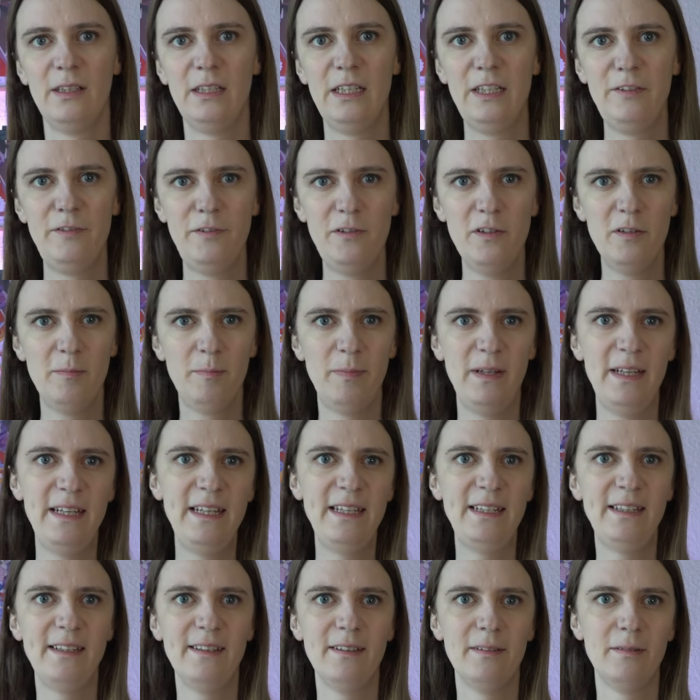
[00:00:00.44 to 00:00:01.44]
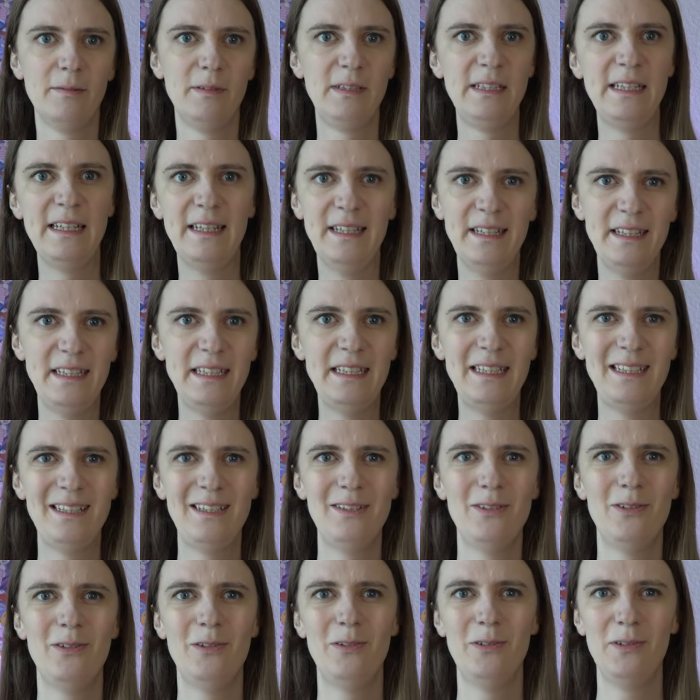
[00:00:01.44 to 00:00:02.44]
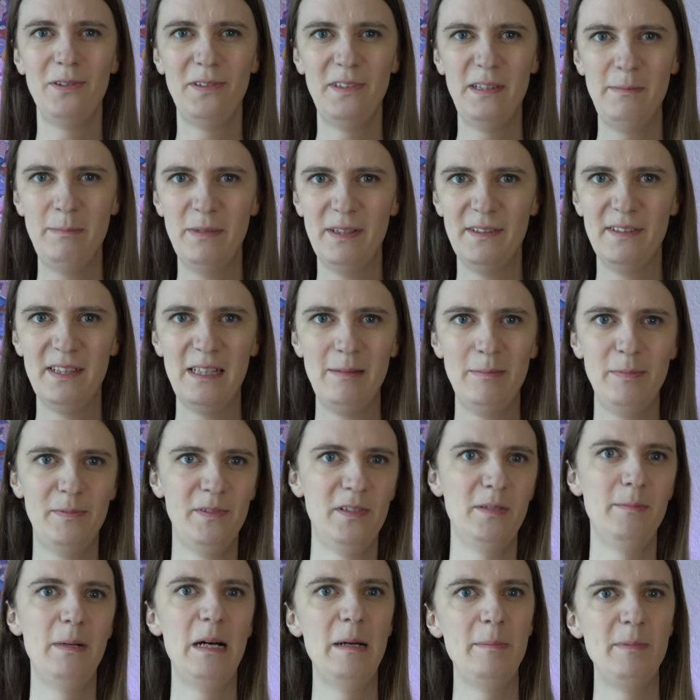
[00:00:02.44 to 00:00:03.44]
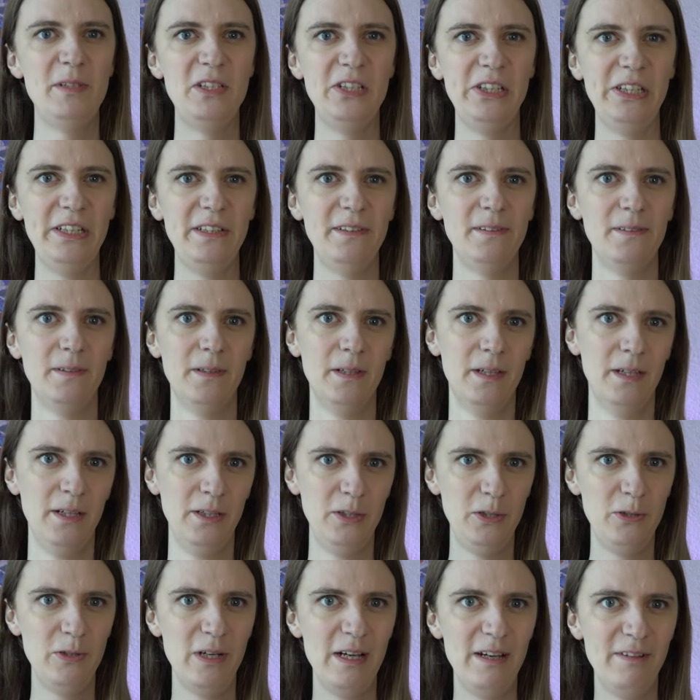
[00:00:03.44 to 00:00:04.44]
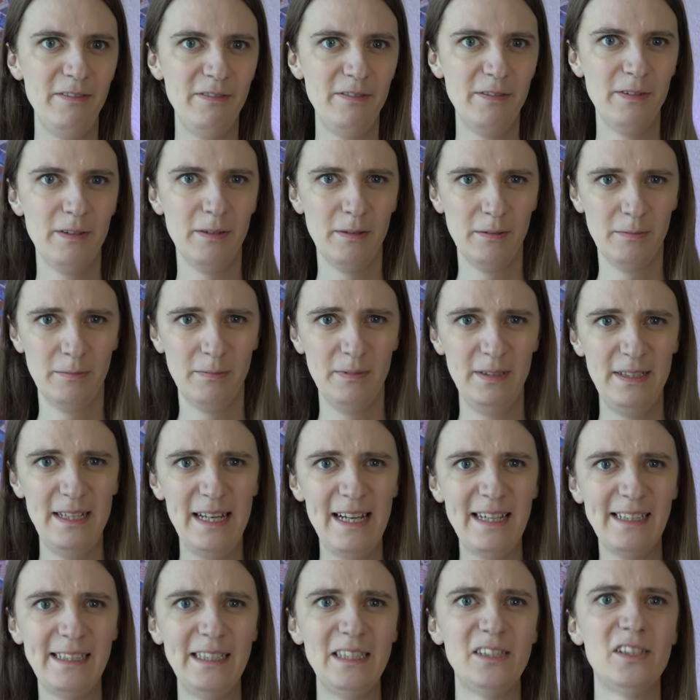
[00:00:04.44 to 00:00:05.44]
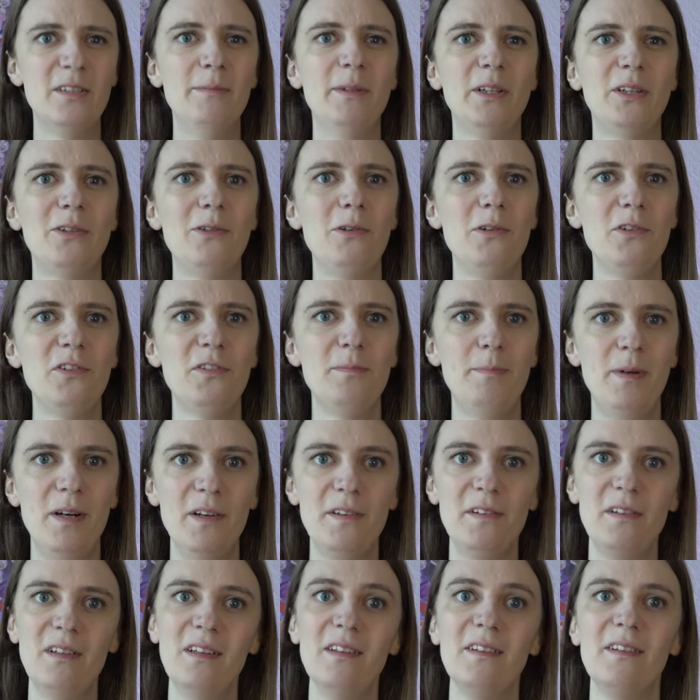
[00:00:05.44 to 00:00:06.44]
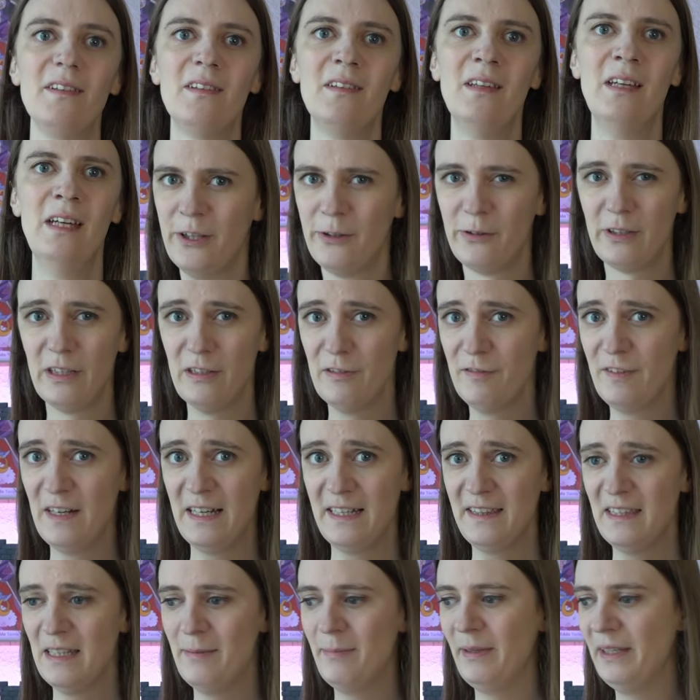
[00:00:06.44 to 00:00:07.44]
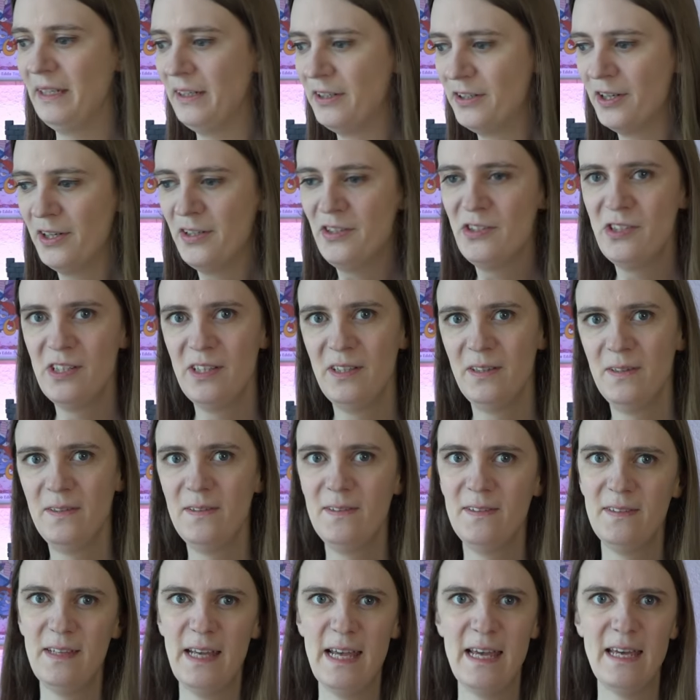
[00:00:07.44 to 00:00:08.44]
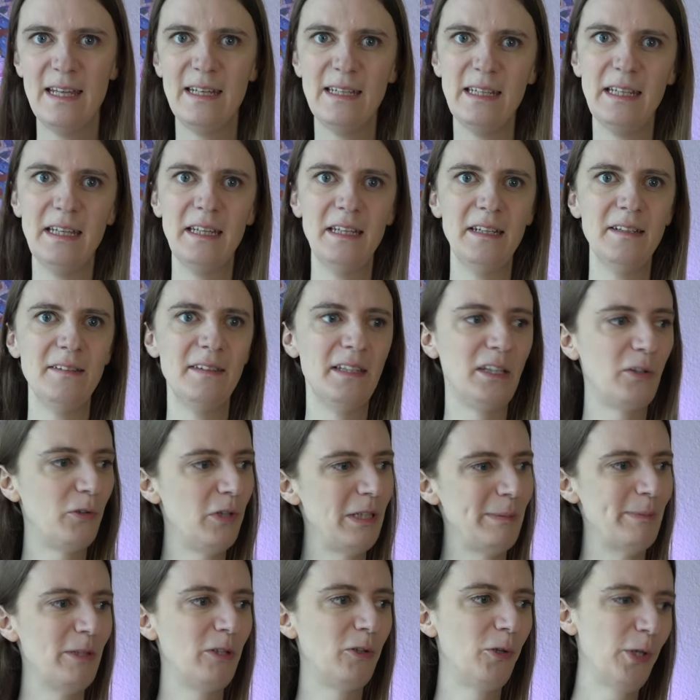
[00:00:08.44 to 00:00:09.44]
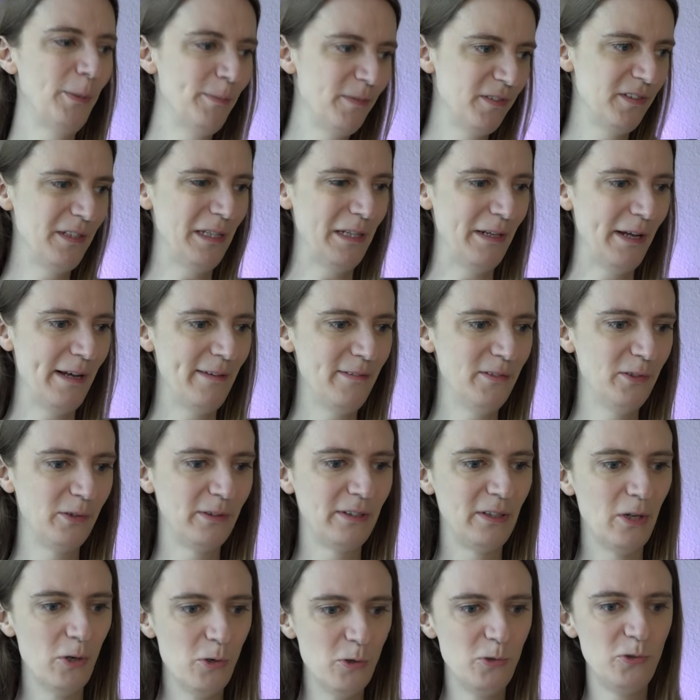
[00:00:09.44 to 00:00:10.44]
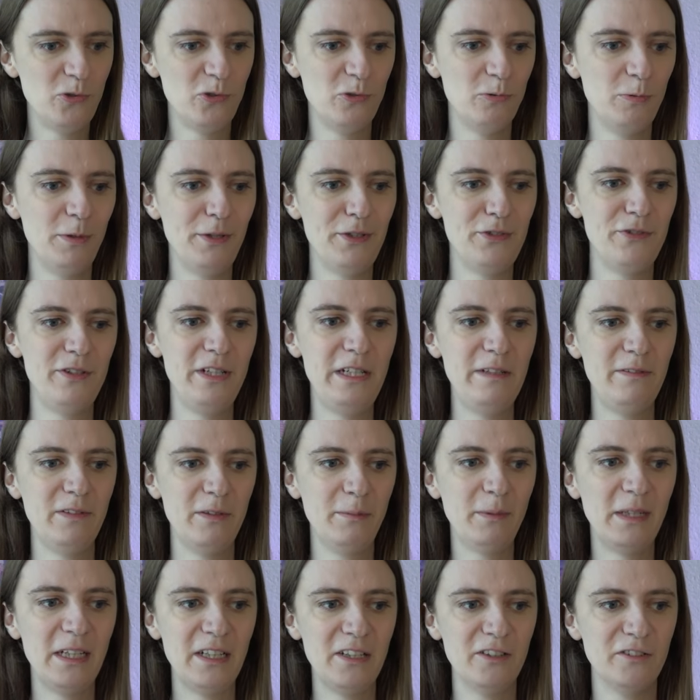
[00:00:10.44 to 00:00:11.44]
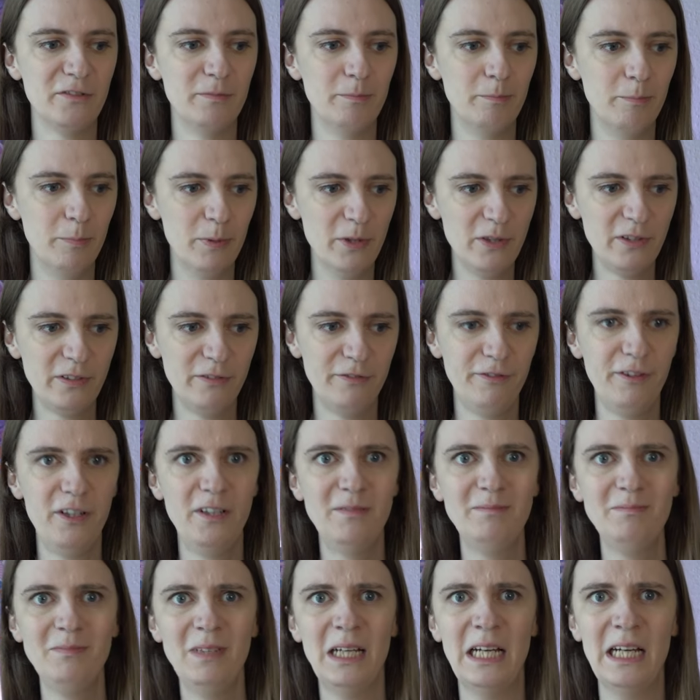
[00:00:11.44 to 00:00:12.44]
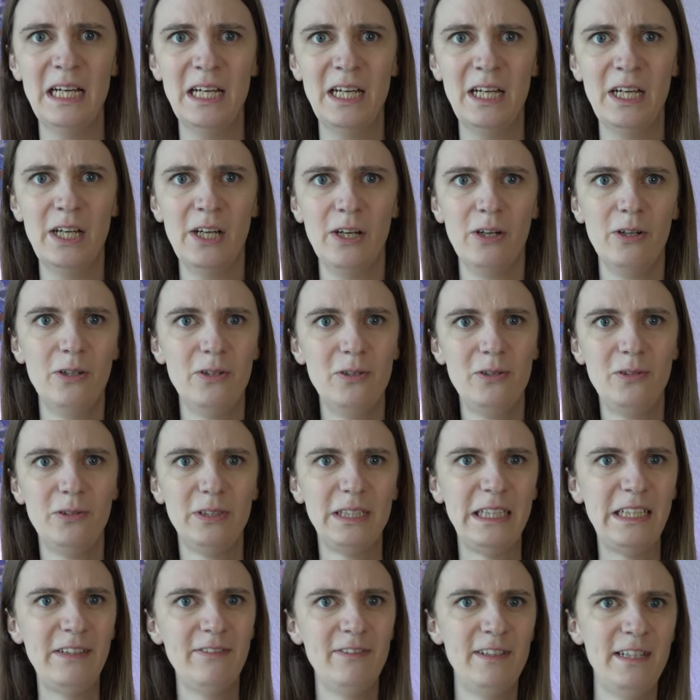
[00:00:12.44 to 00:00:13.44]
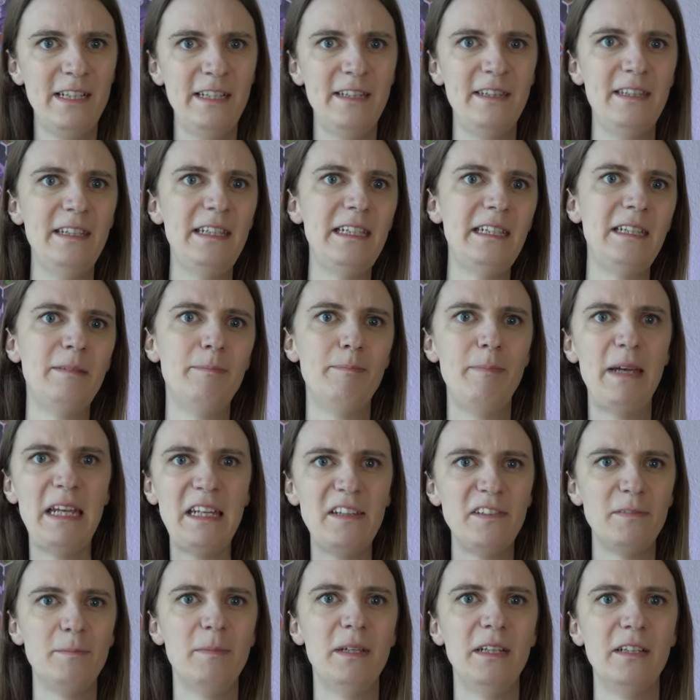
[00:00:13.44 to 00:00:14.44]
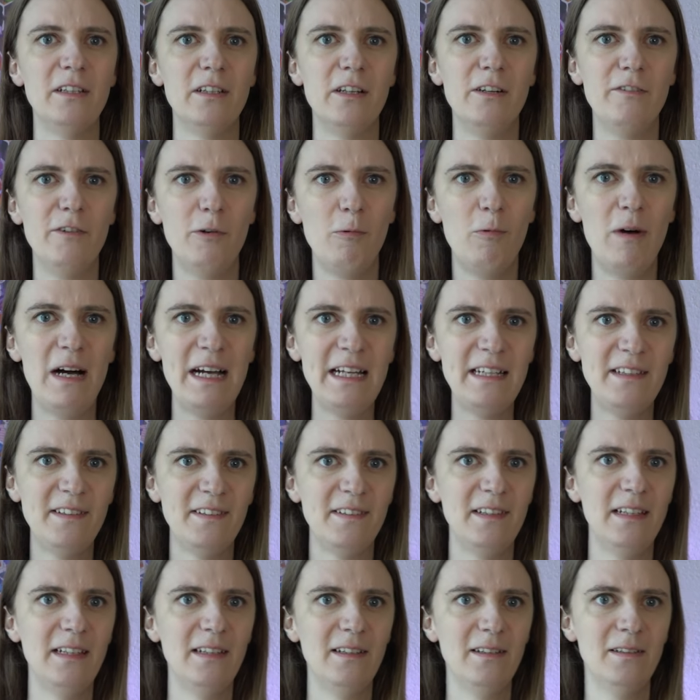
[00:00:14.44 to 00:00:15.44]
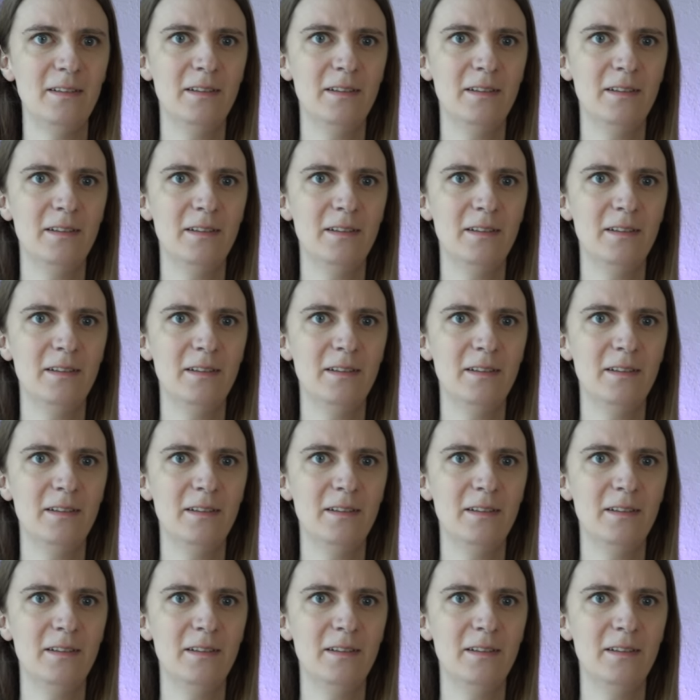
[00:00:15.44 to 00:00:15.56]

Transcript: If you have played D&D or similar tabletop RPGs, you have likely come across puzzles. You can find them in dungeons and in the creepy crypts that you had to go to retrieve some kind of book from, or even in the basement of a wine cellar.